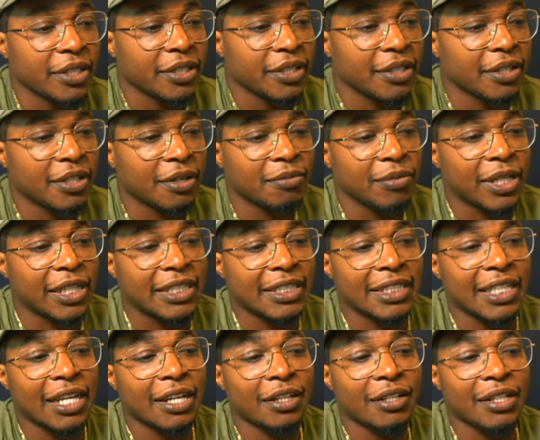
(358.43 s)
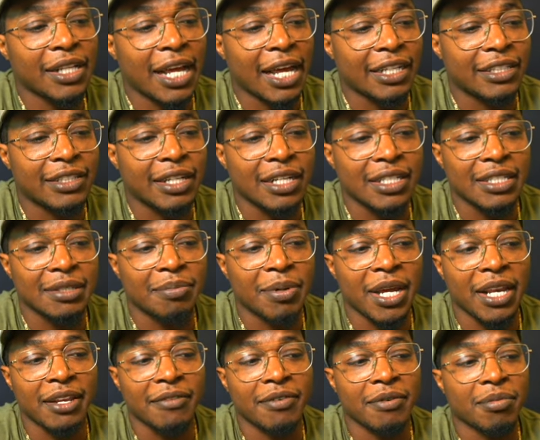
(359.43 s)
Um, they sell at
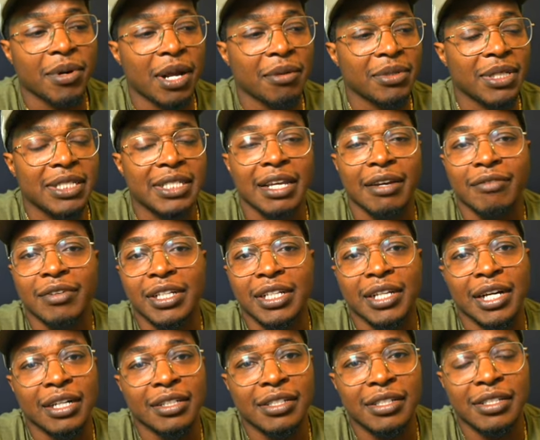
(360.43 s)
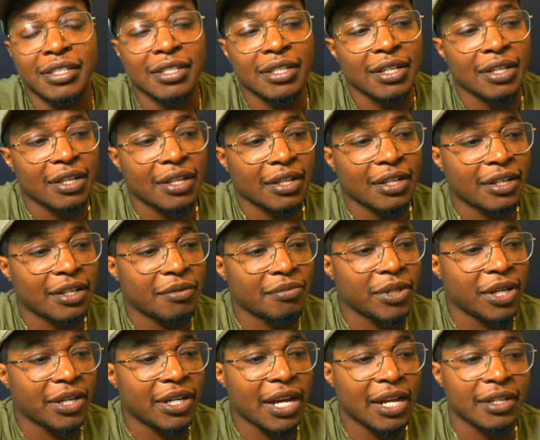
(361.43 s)
JCPenney for probably seventy dollars. Um,
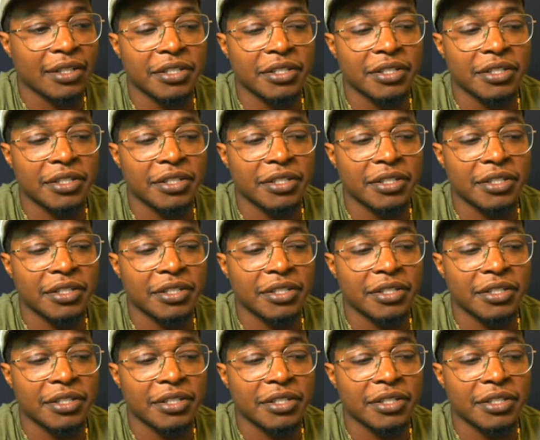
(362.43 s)
they're not